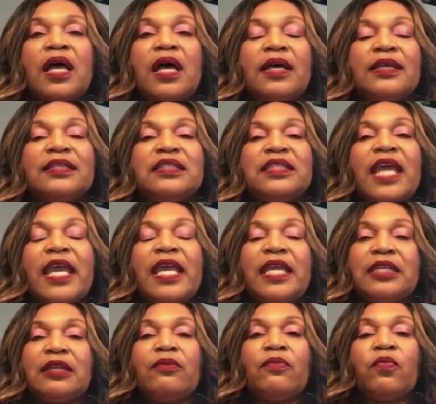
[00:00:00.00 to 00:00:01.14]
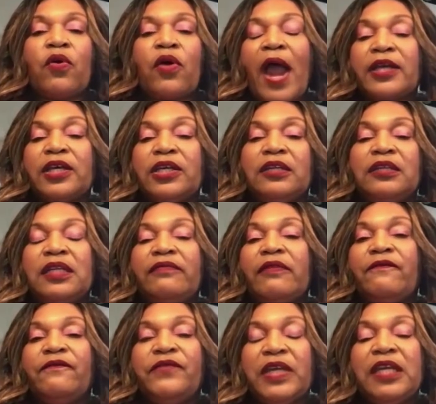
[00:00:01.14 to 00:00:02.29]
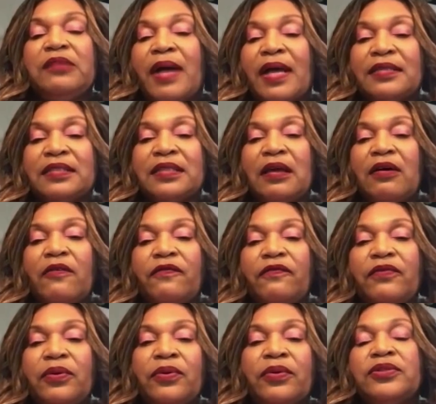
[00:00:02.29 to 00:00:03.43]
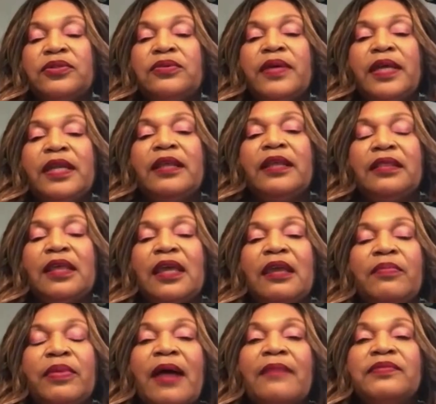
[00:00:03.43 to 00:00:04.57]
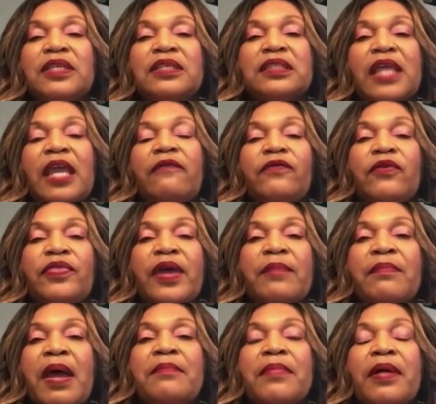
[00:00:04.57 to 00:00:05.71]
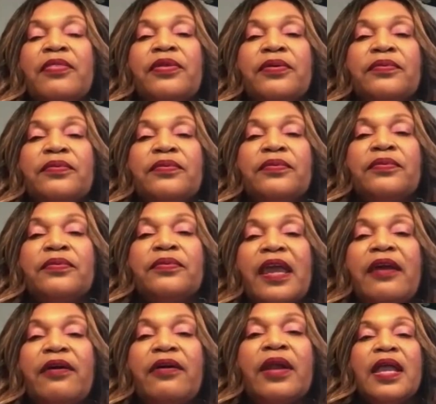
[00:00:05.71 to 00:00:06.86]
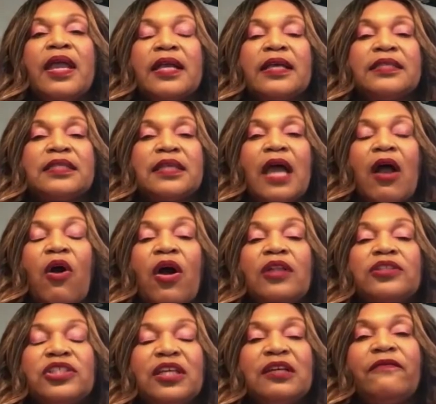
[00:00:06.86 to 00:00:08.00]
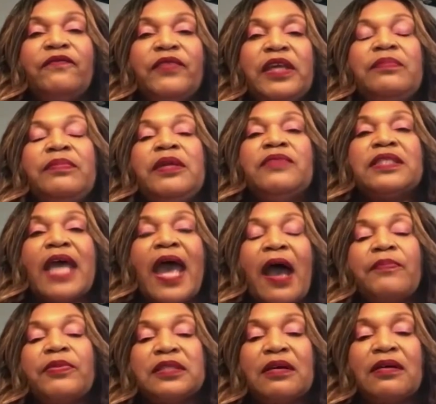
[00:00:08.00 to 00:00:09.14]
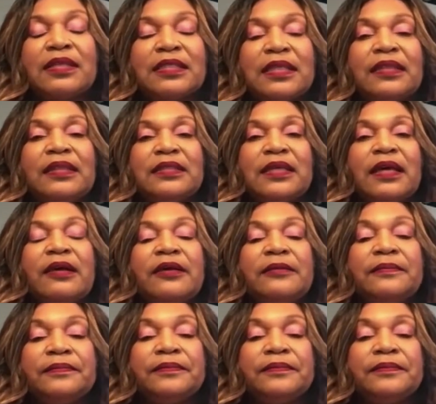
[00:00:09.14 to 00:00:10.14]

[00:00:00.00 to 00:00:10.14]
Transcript: a state where I couldn't even feed myself or do anything. But I'm just thankful that my mother was there, because all she could feed me was applesauce at the time.